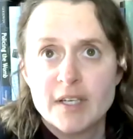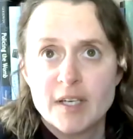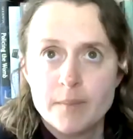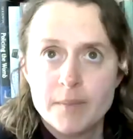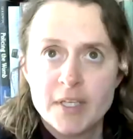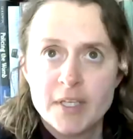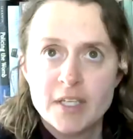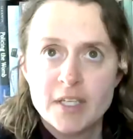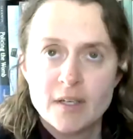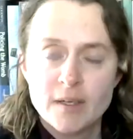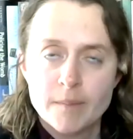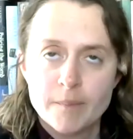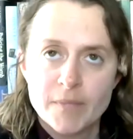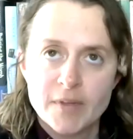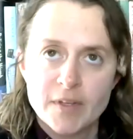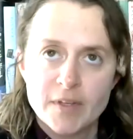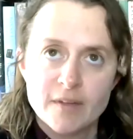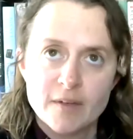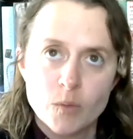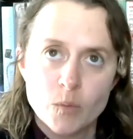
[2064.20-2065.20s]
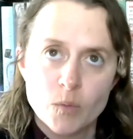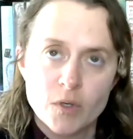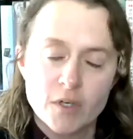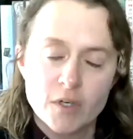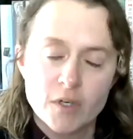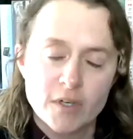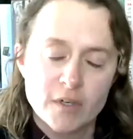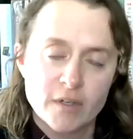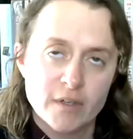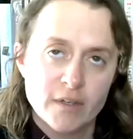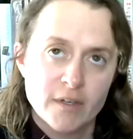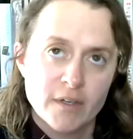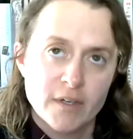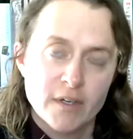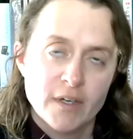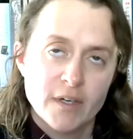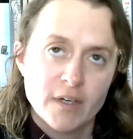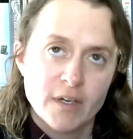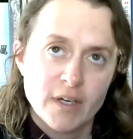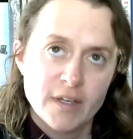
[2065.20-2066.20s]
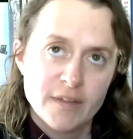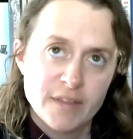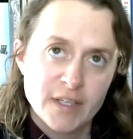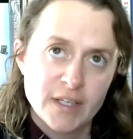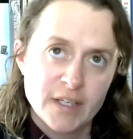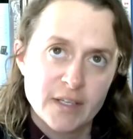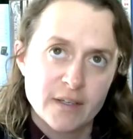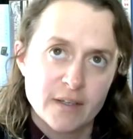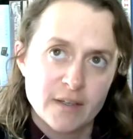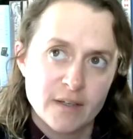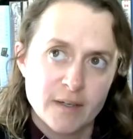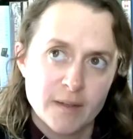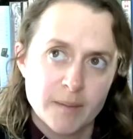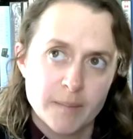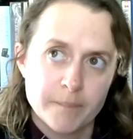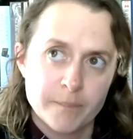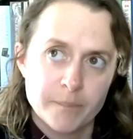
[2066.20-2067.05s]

I mean, there were I think, I